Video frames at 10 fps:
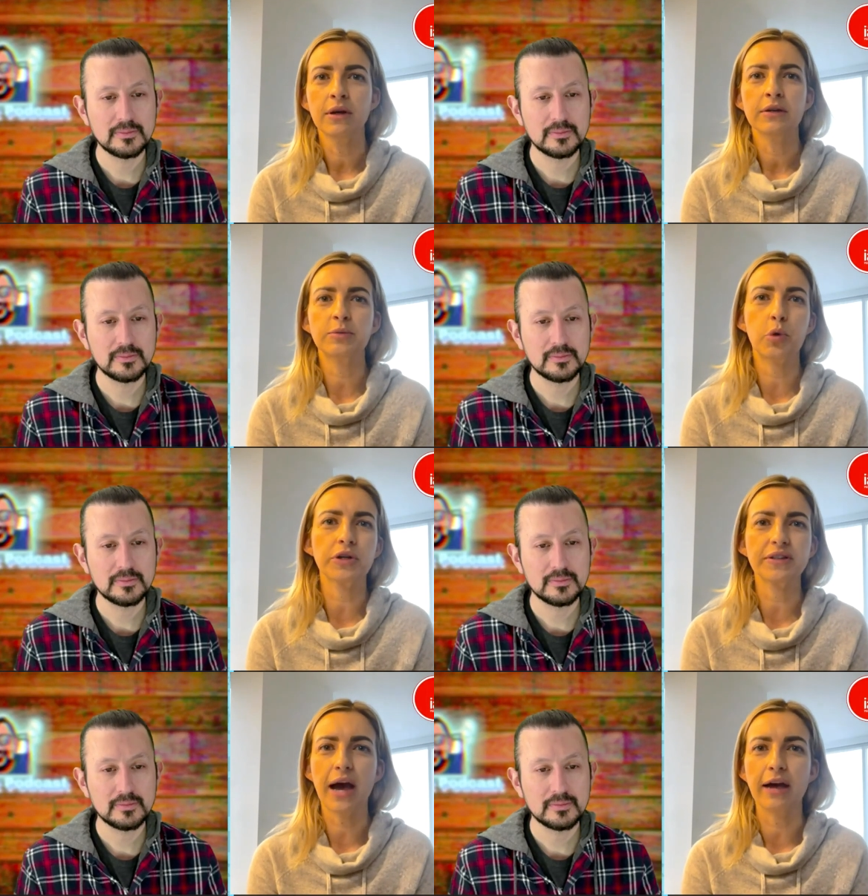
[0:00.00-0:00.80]

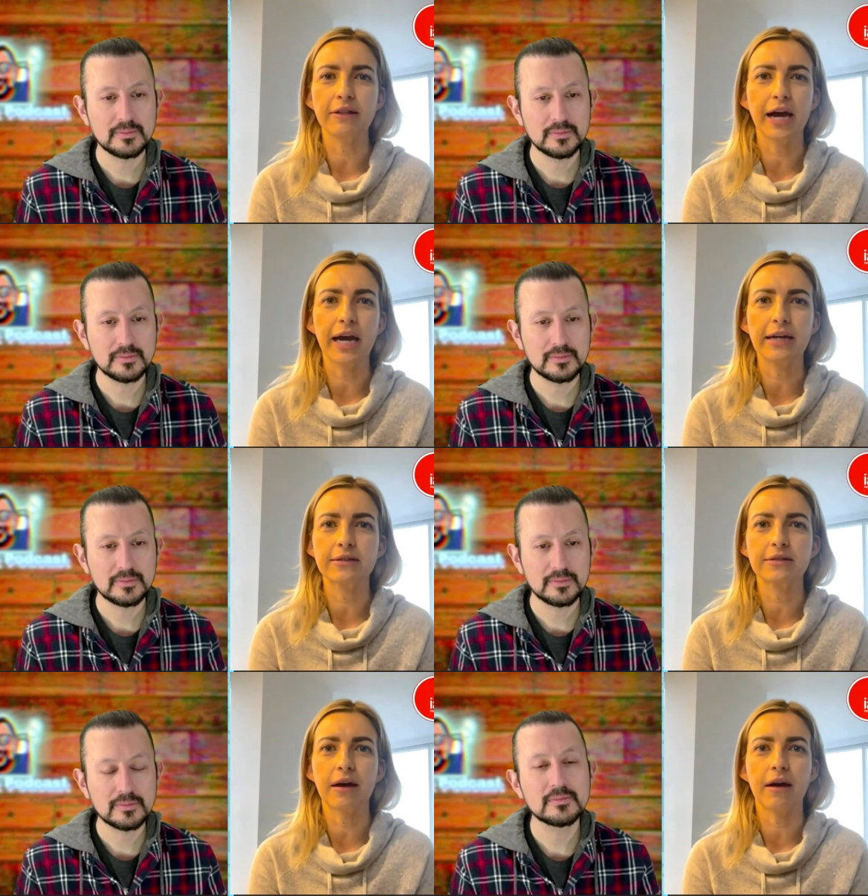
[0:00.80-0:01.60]
Speaker 1: sports
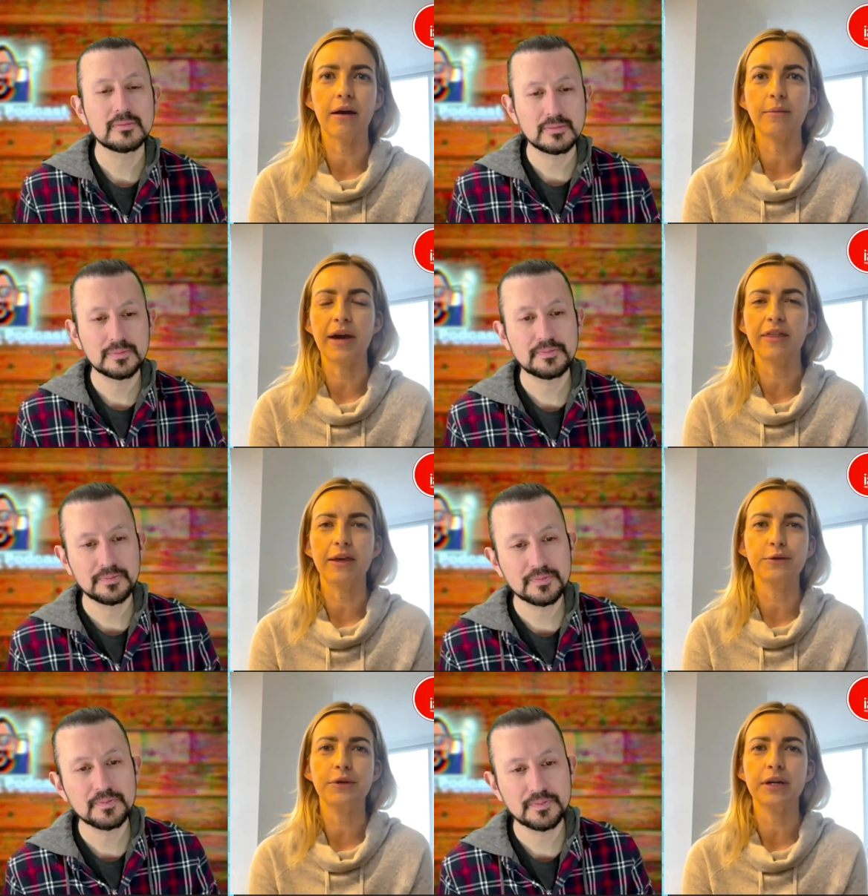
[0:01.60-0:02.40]
highlights. Um, I
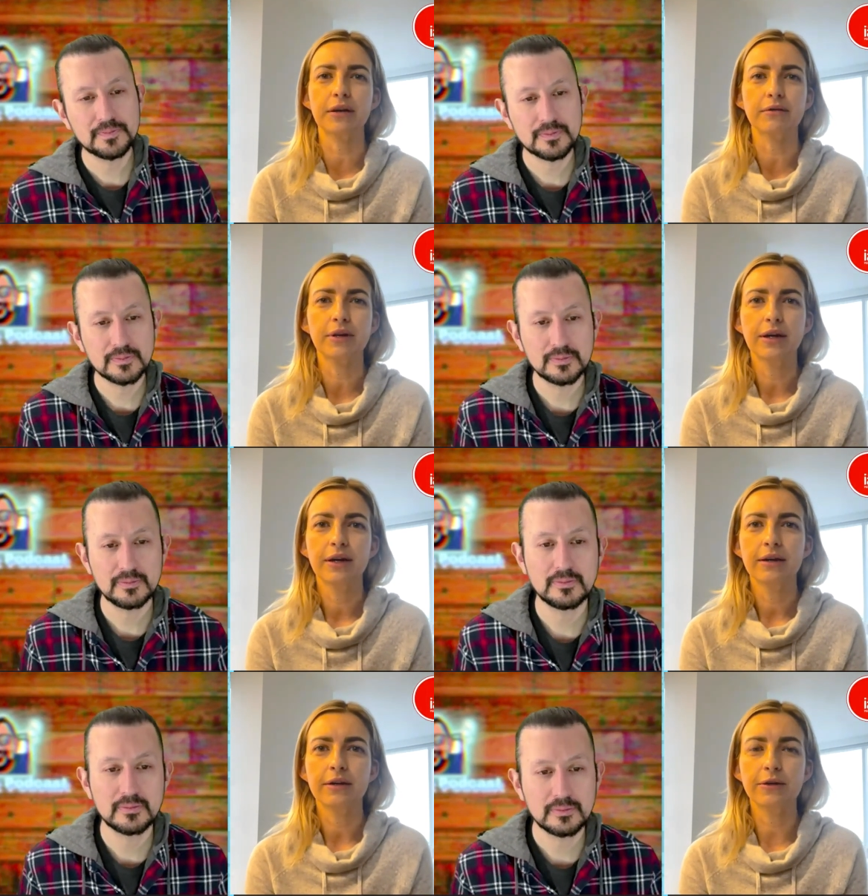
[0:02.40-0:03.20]
think you can
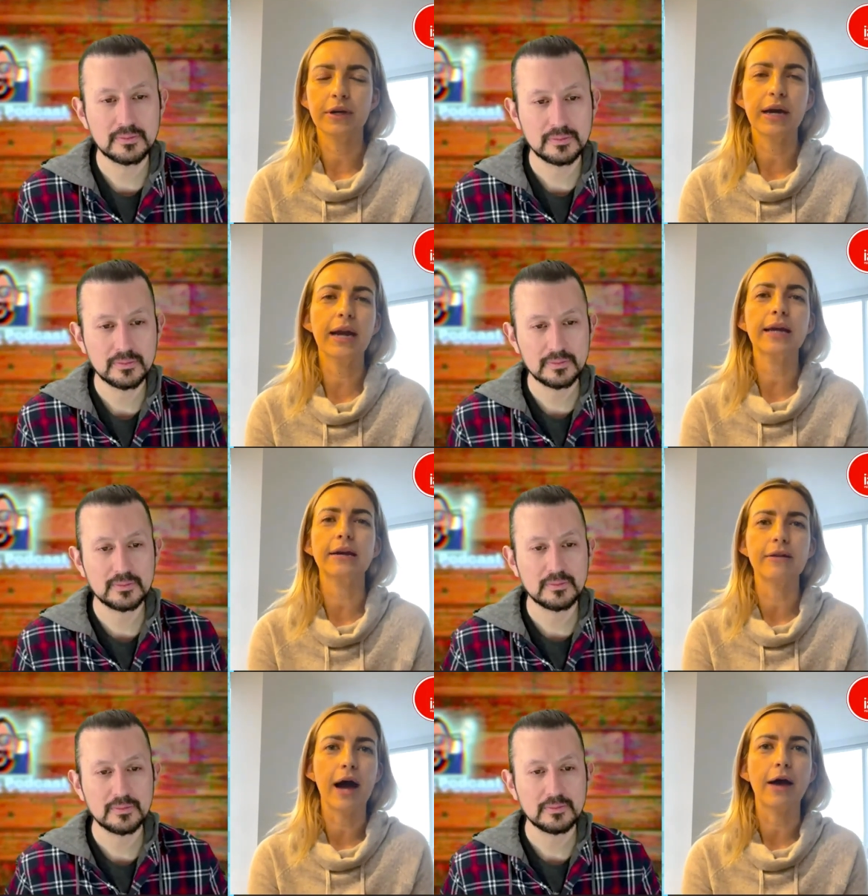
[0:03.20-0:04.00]
you can kind of
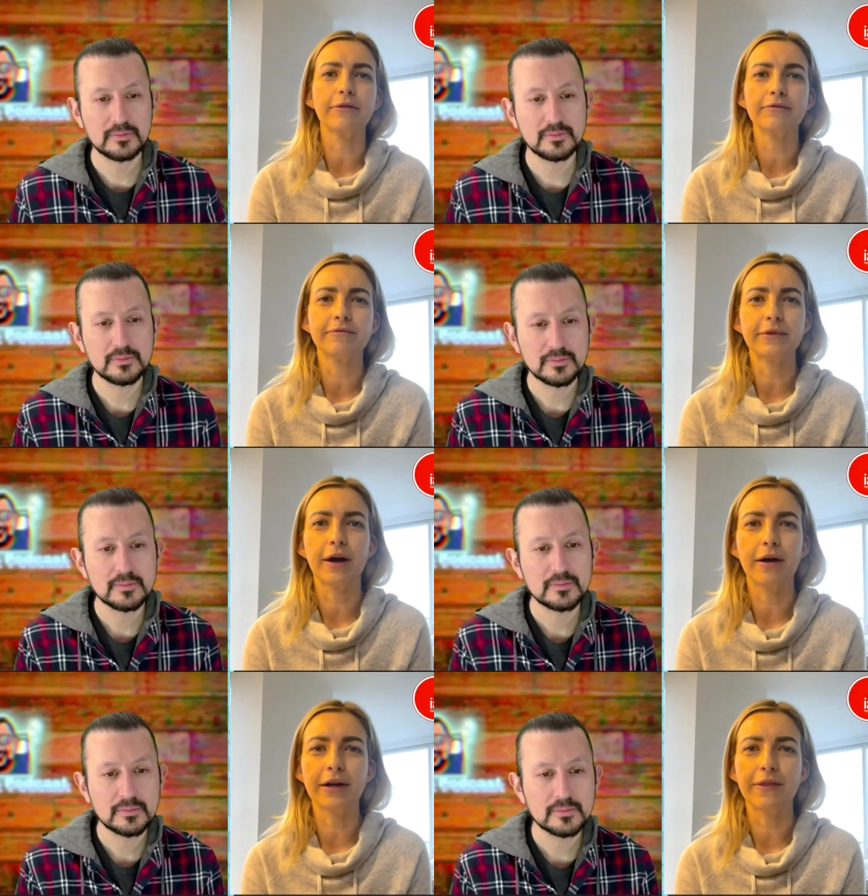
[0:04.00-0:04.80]
get a lot
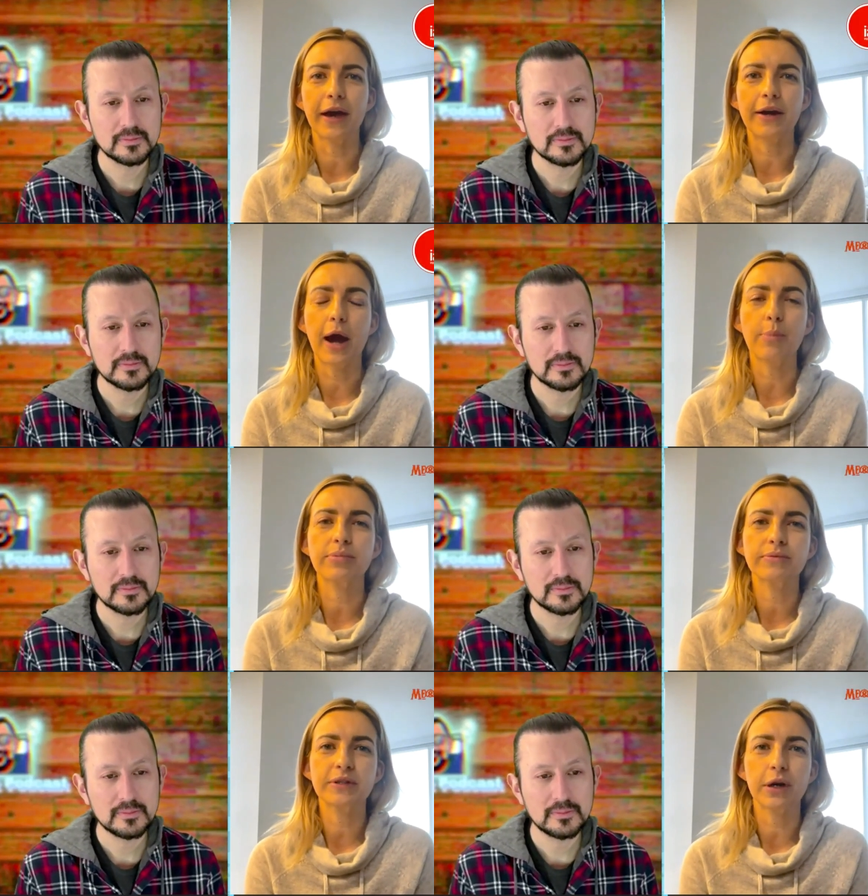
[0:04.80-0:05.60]
uh, in that
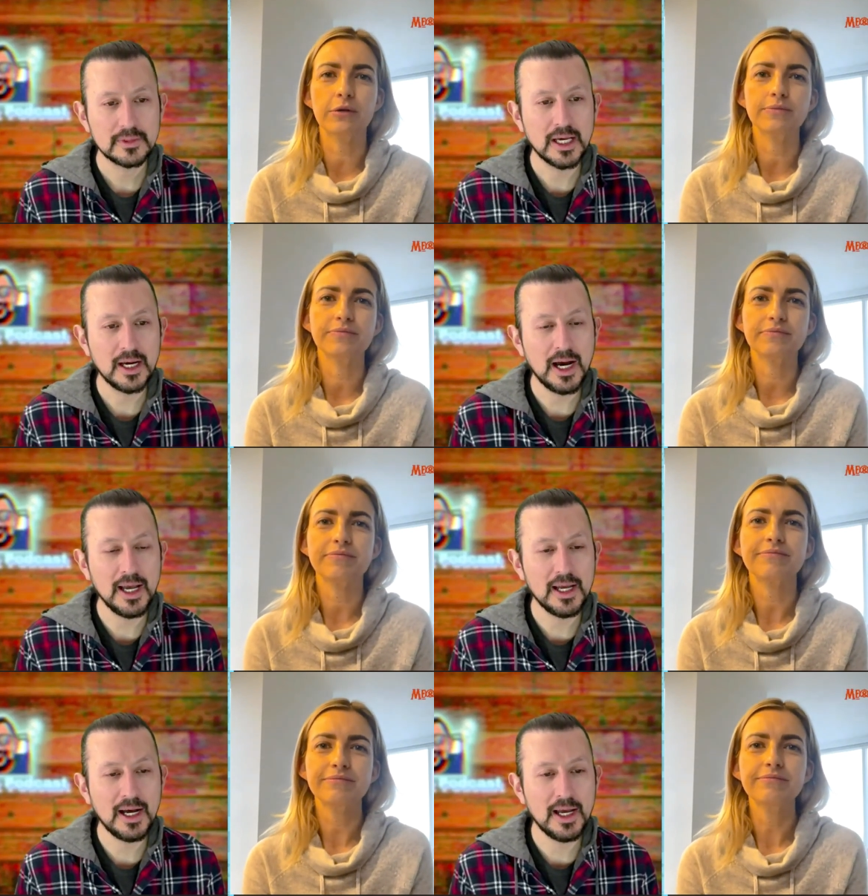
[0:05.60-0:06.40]
app. So. Yeah,
Speaker 2: I
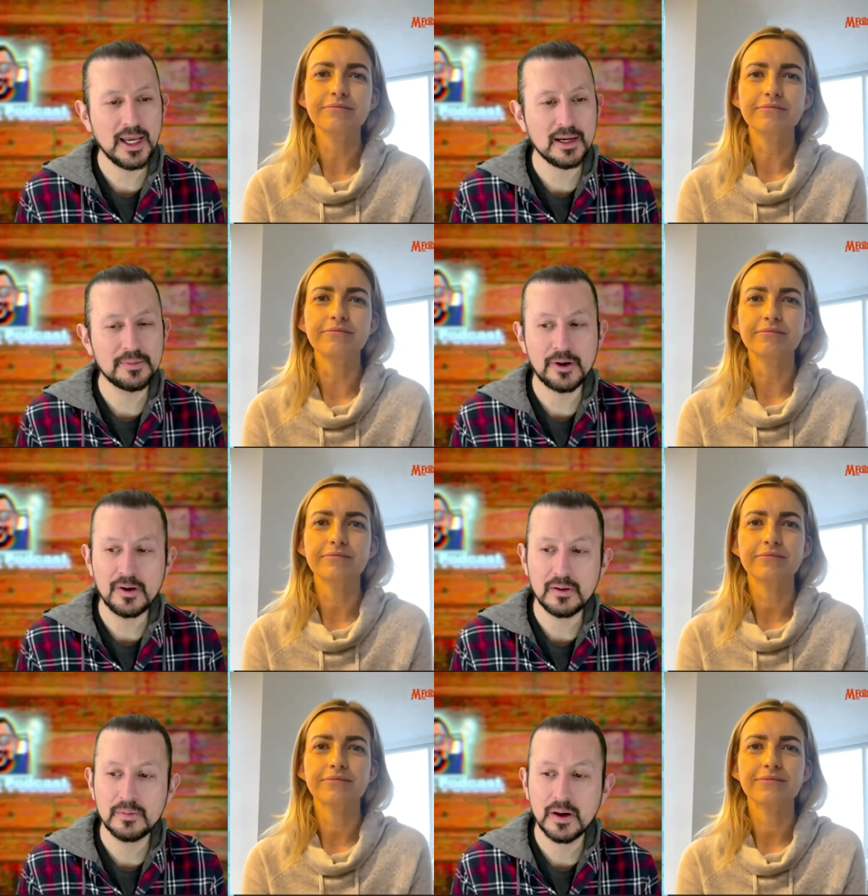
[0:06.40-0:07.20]
I hate them
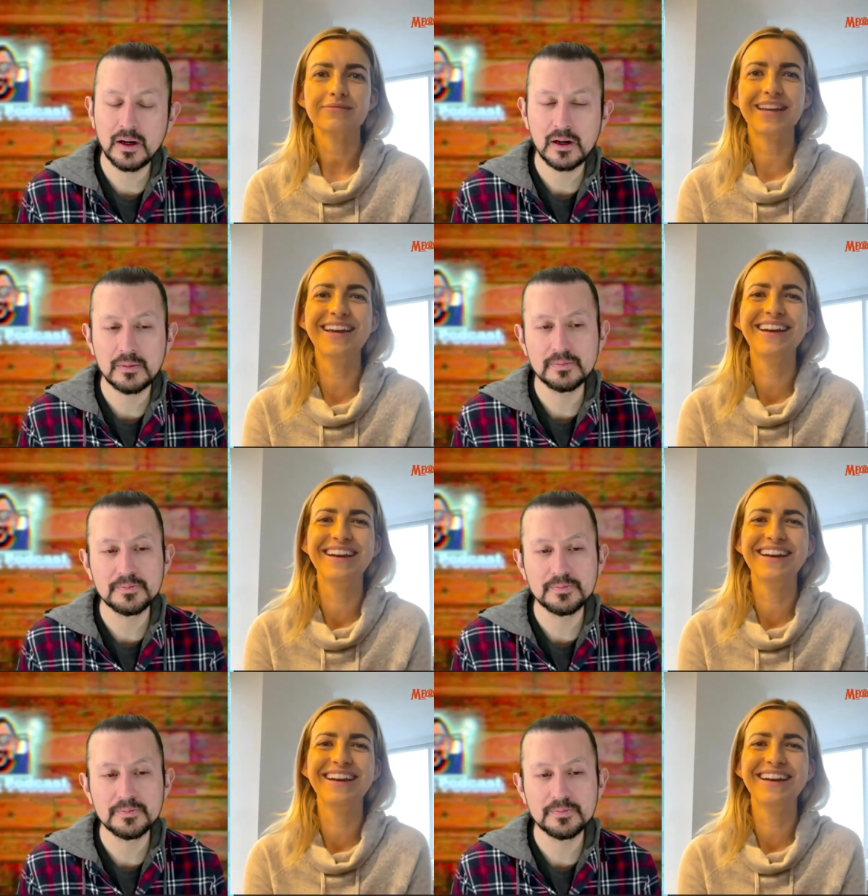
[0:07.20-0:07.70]
all. Um,